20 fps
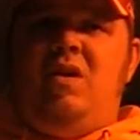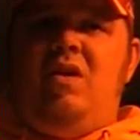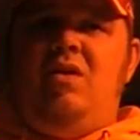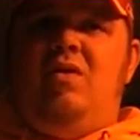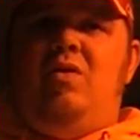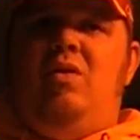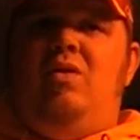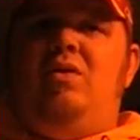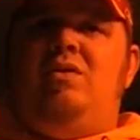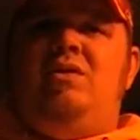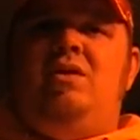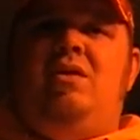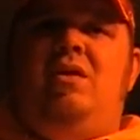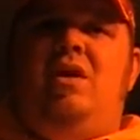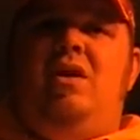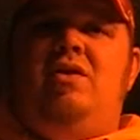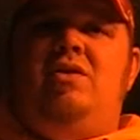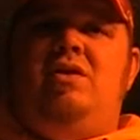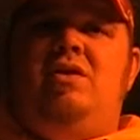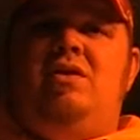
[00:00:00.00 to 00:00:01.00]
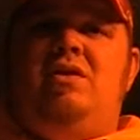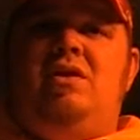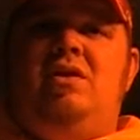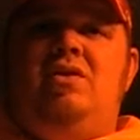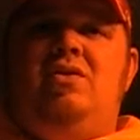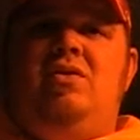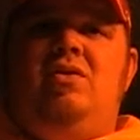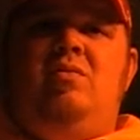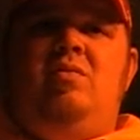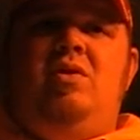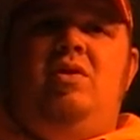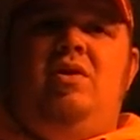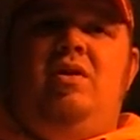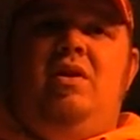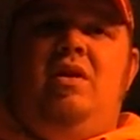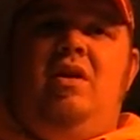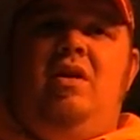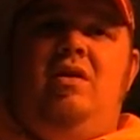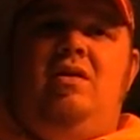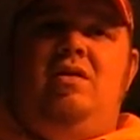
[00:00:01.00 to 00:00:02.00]
Coal is the largest
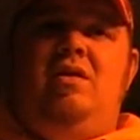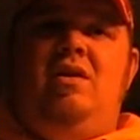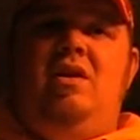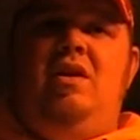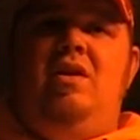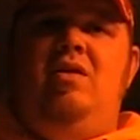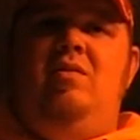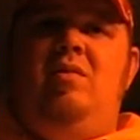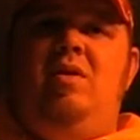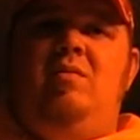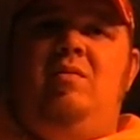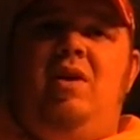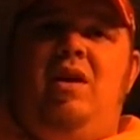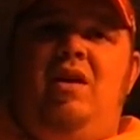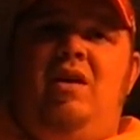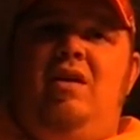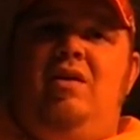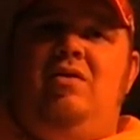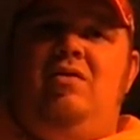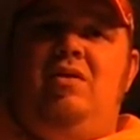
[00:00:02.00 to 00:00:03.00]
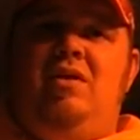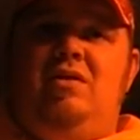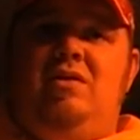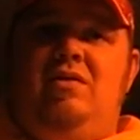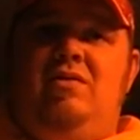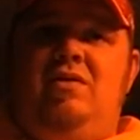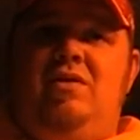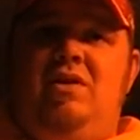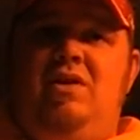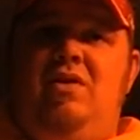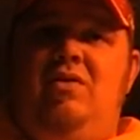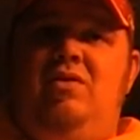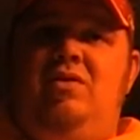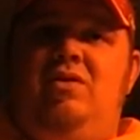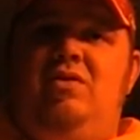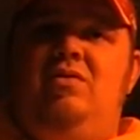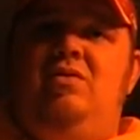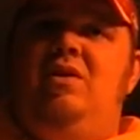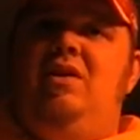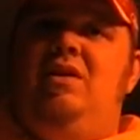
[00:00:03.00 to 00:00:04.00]
contributor to the human-made increase of
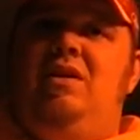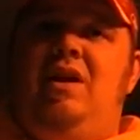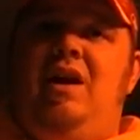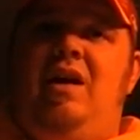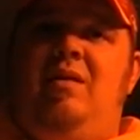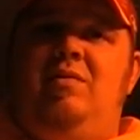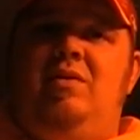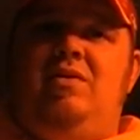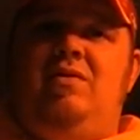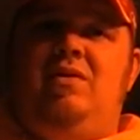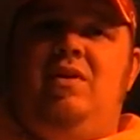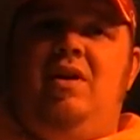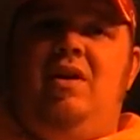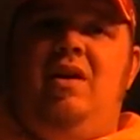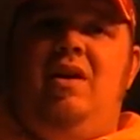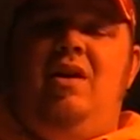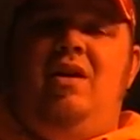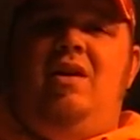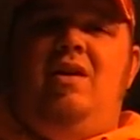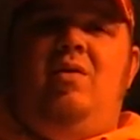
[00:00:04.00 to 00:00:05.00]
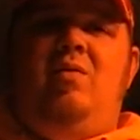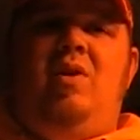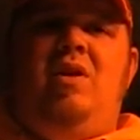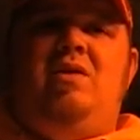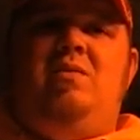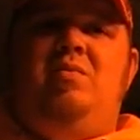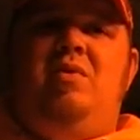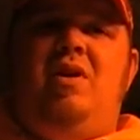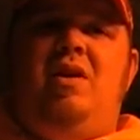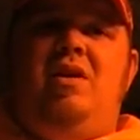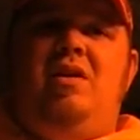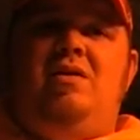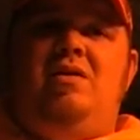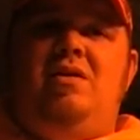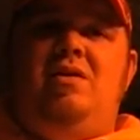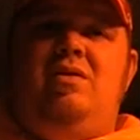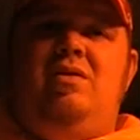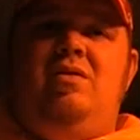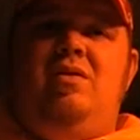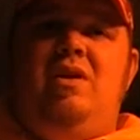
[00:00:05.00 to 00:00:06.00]
CO2 in the atmosphere. Waste products
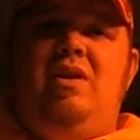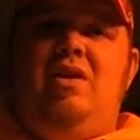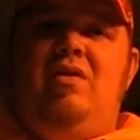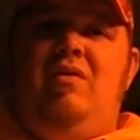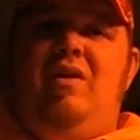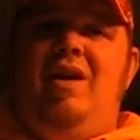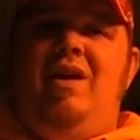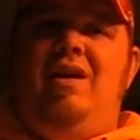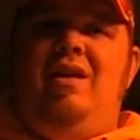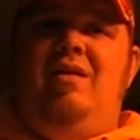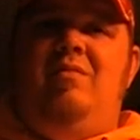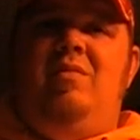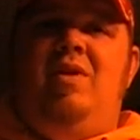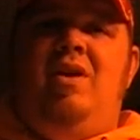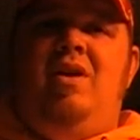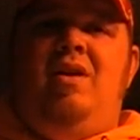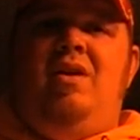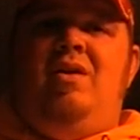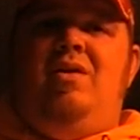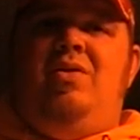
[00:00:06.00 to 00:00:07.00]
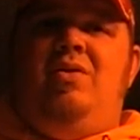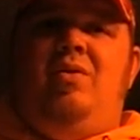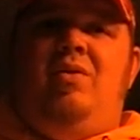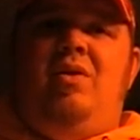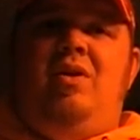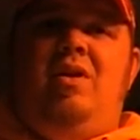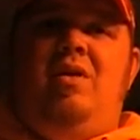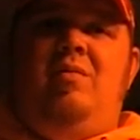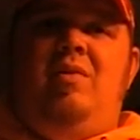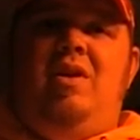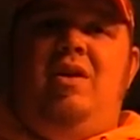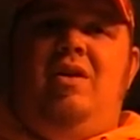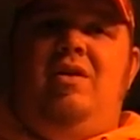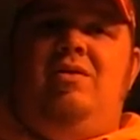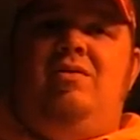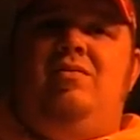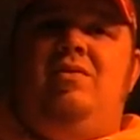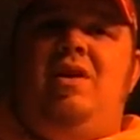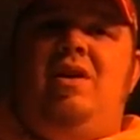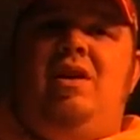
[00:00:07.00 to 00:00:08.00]
including uranium, thorium, and
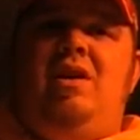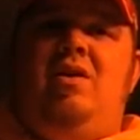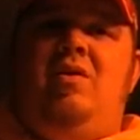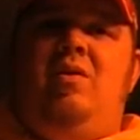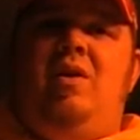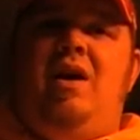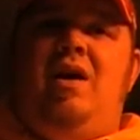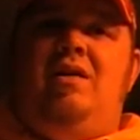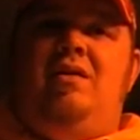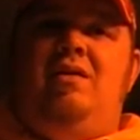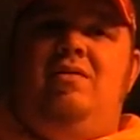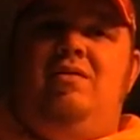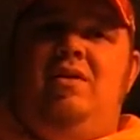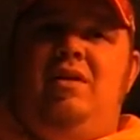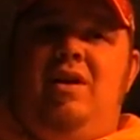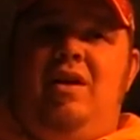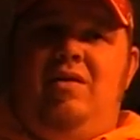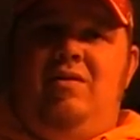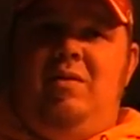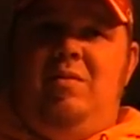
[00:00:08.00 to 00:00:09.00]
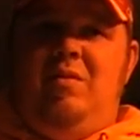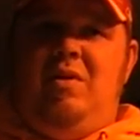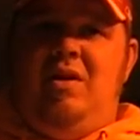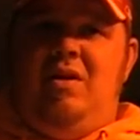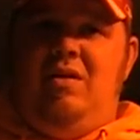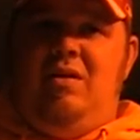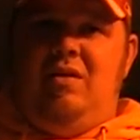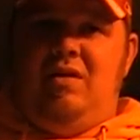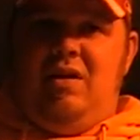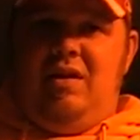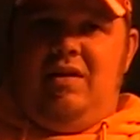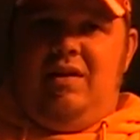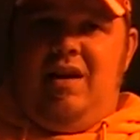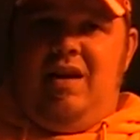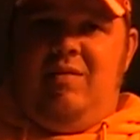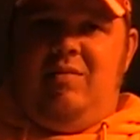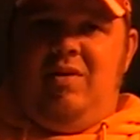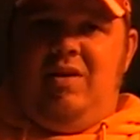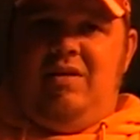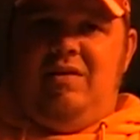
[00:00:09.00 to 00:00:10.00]
other radioactive and heavy metal
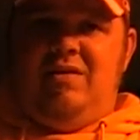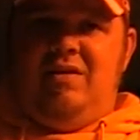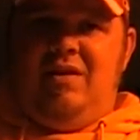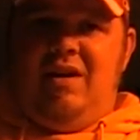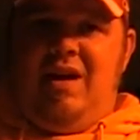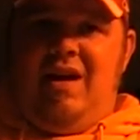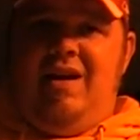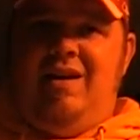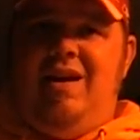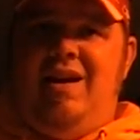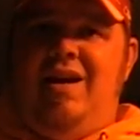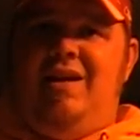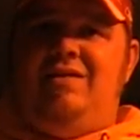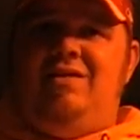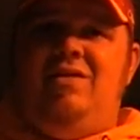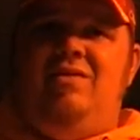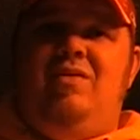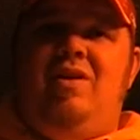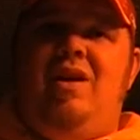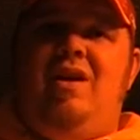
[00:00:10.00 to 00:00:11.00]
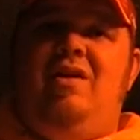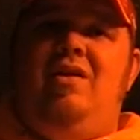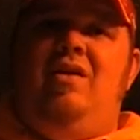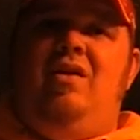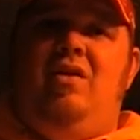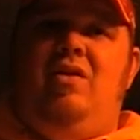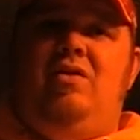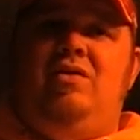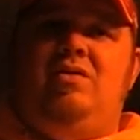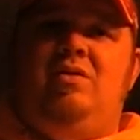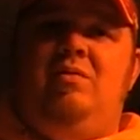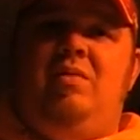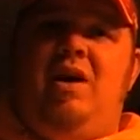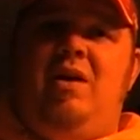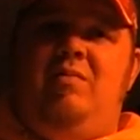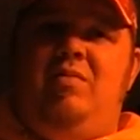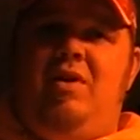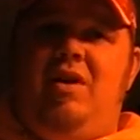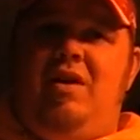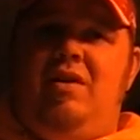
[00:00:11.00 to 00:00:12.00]
contaminants, and acid rain are also
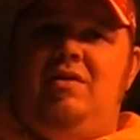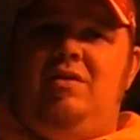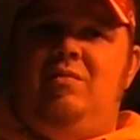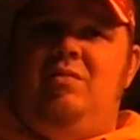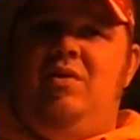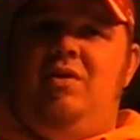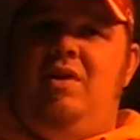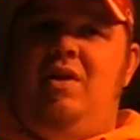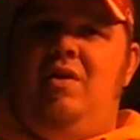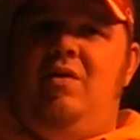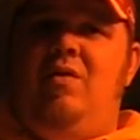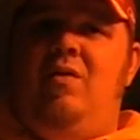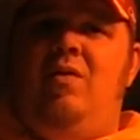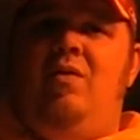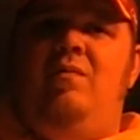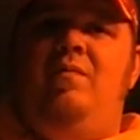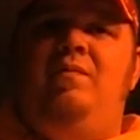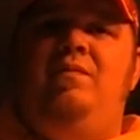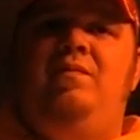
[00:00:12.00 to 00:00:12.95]
byproducts of burning coal.